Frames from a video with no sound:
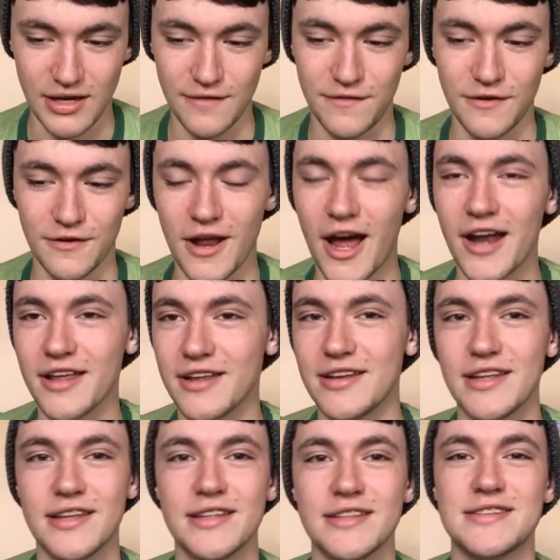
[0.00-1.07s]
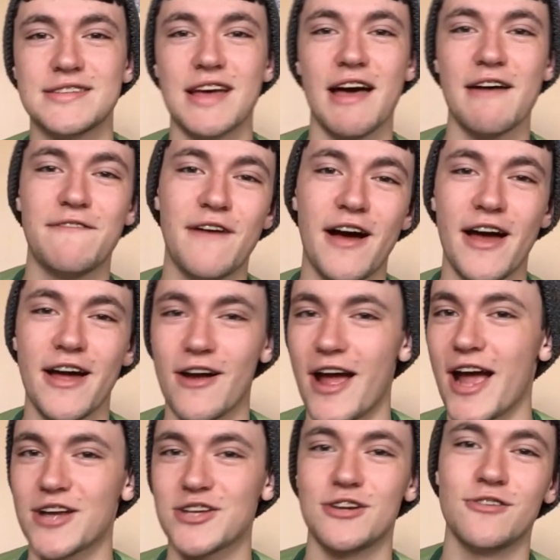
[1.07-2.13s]
if you're not into sci-fi or
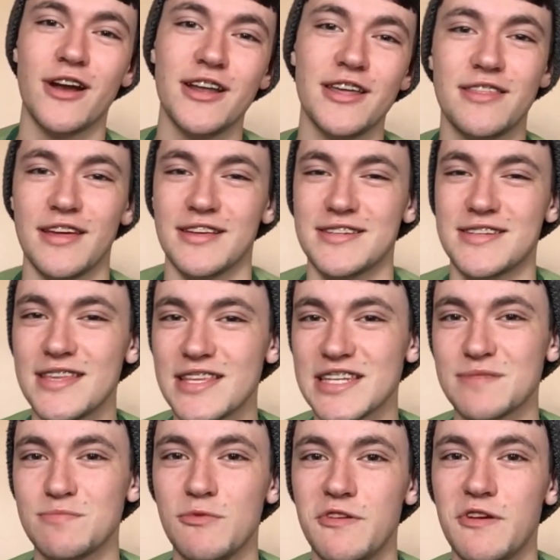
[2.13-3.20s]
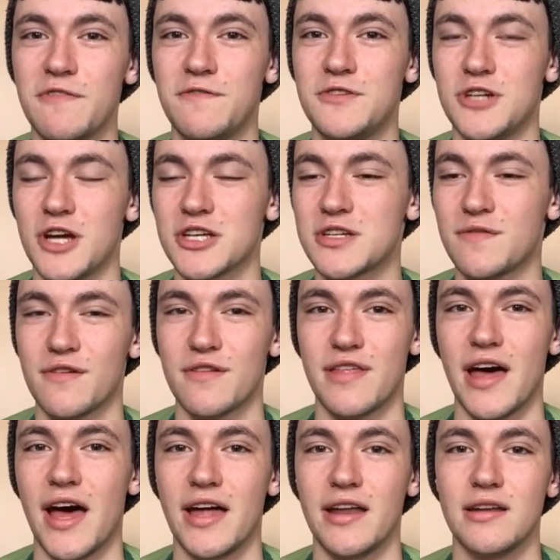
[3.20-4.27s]
action or anything, see this movie just for
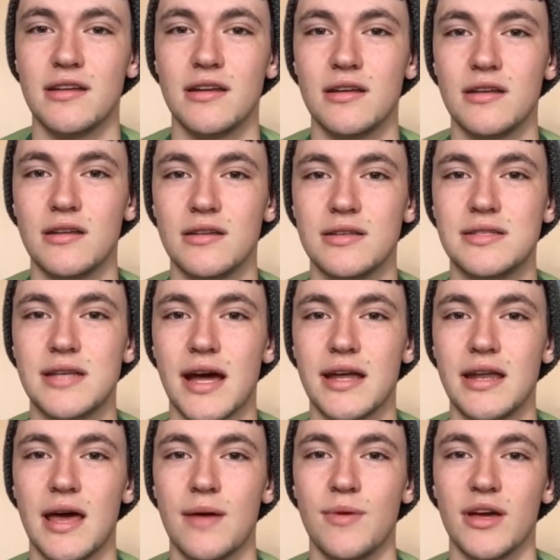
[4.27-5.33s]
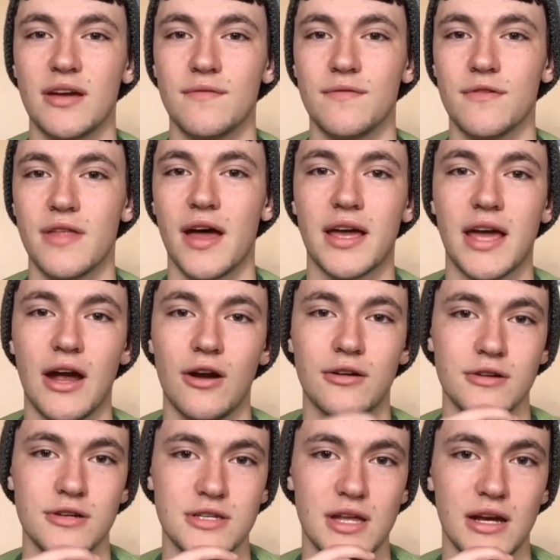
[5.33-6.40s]
that dynamic and for that
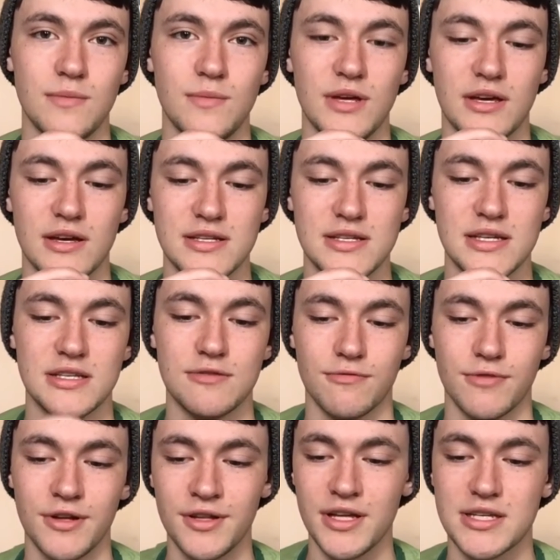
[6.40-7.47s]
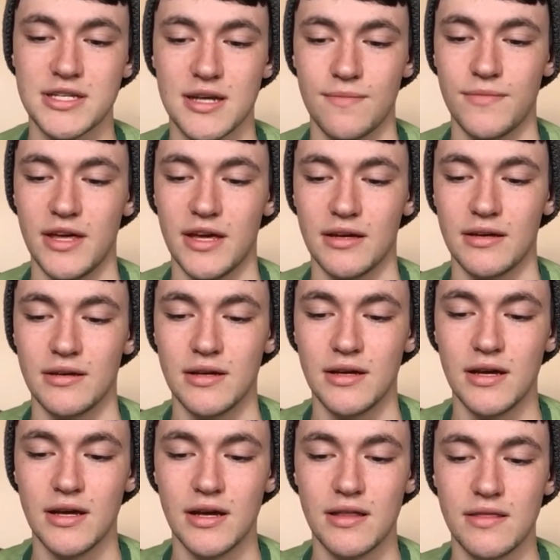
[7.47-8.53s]
character study, because it's really something
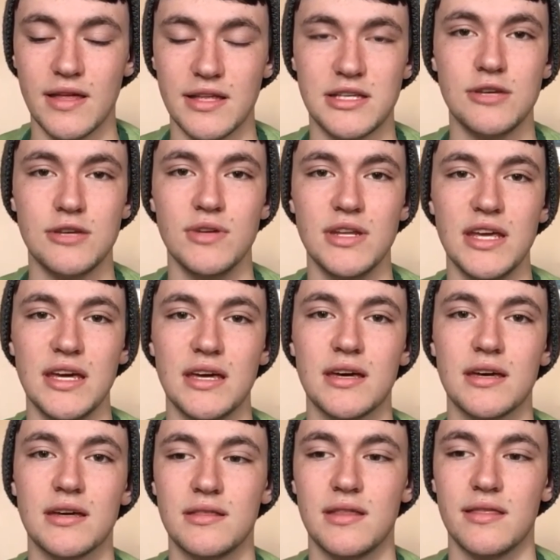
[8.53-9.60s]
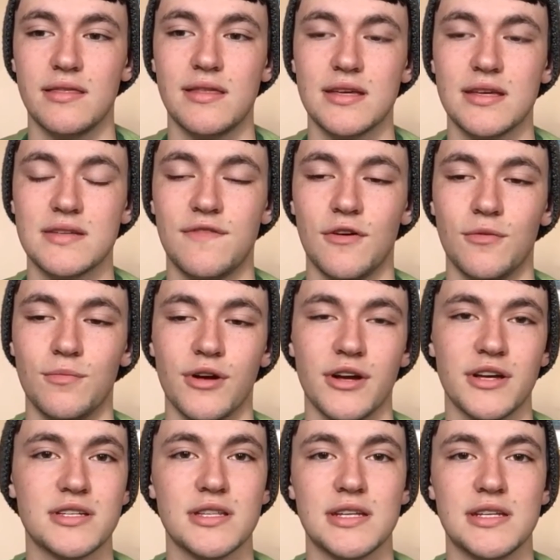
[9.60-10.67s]
that's unique that this film
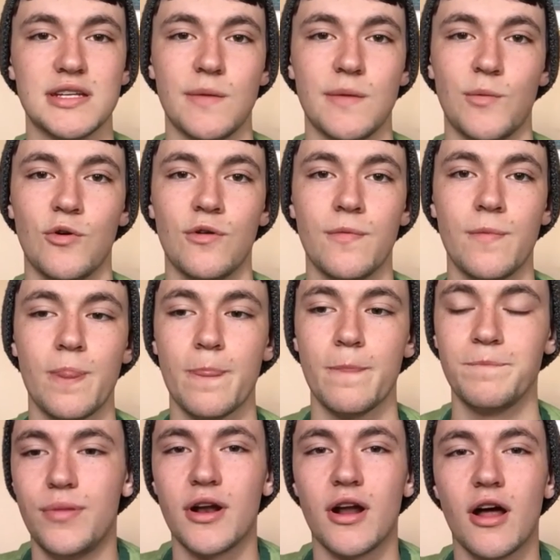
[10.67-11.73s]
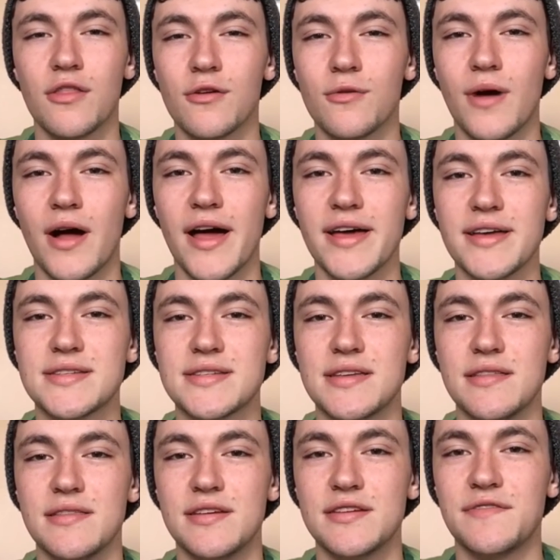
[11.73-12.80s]
brings to the table. But otherwise,
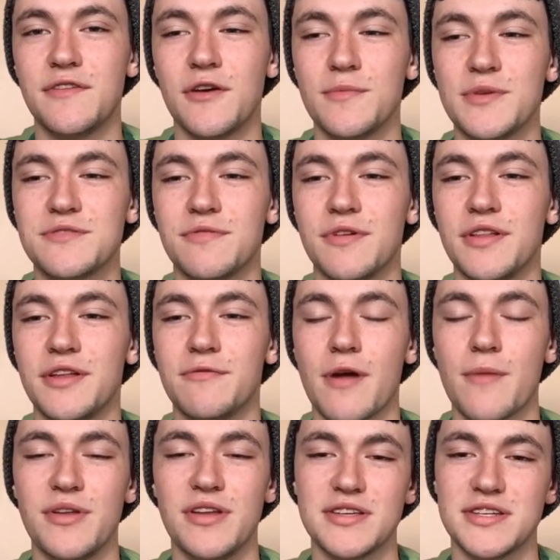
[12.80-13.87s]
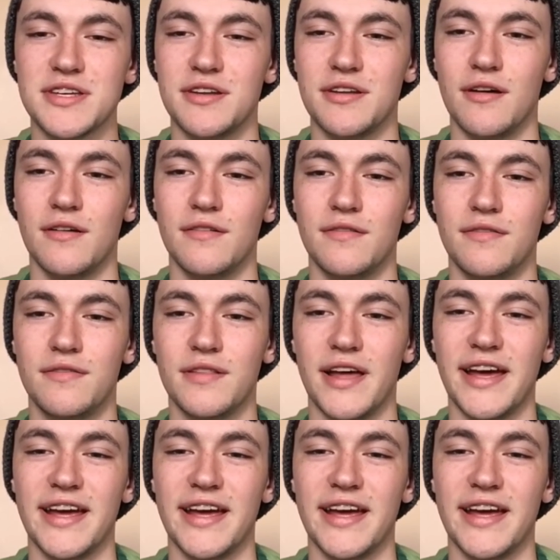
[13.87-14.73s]
this film is really reminiscent of